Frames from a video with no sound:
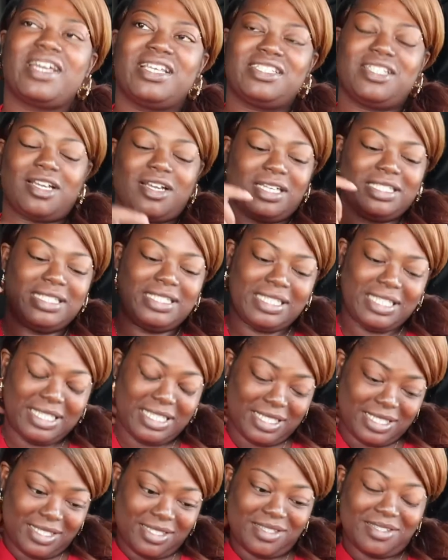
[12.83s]
As y'all can see,
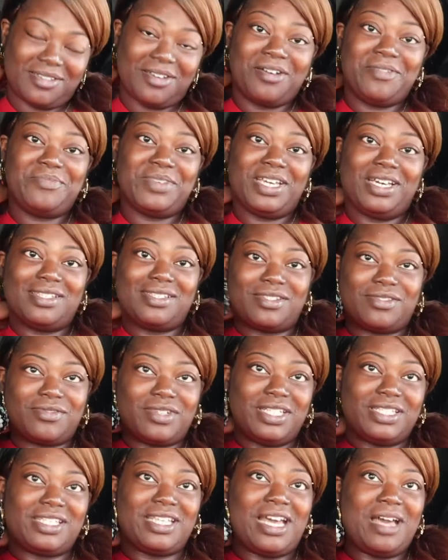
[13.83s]
this is gonna be a
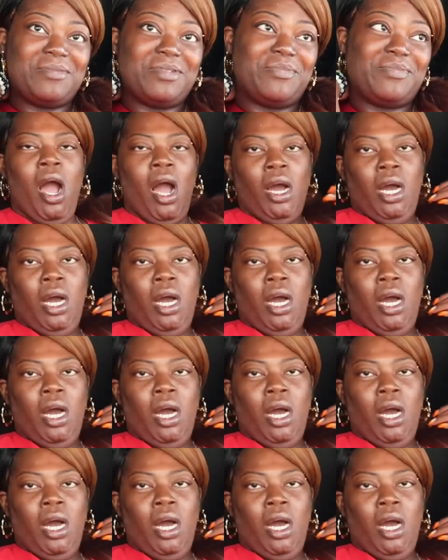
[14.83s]
story time.